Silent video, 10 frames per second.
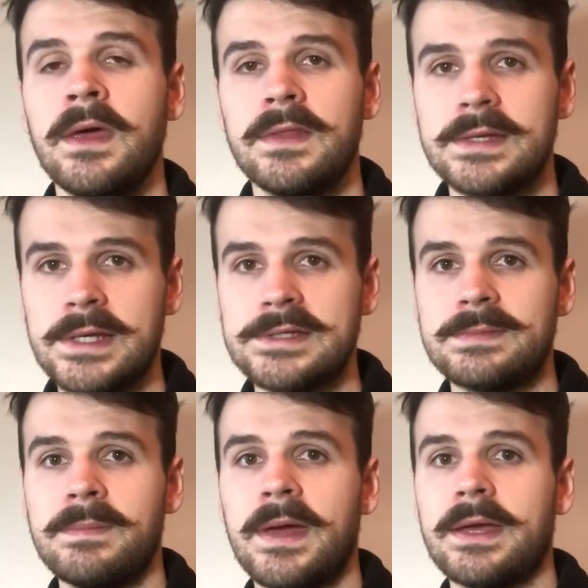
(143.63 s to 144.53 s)
there tends to
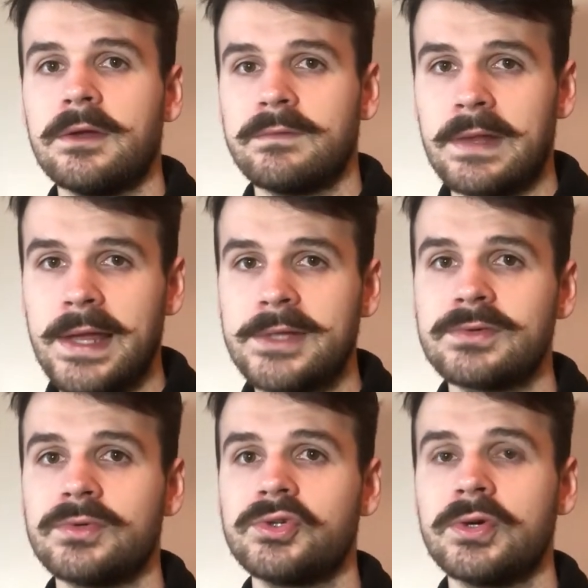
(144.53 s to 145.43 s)
be pain over the
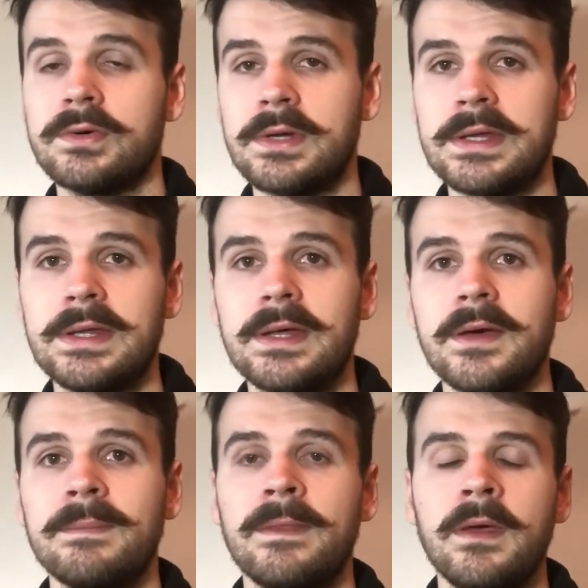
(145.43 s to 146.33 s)
lateral shoulder here.